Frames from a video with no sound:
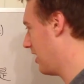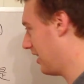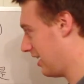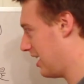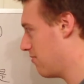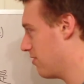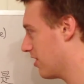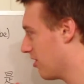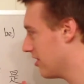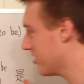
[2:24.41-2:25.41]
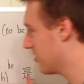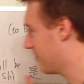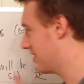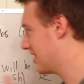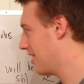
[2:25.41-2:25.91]
again, regardless
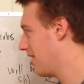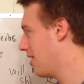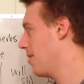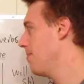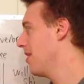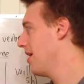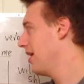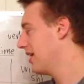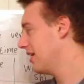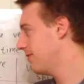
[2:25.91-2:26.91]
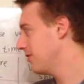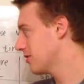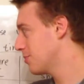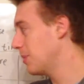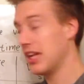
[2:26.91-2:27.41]
of the time, if
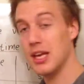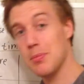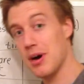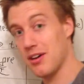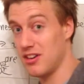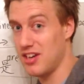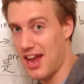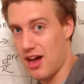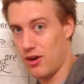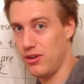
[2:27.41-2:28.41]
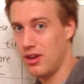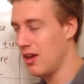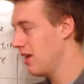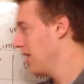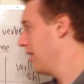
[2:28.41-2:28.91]
you're speaking about a noun,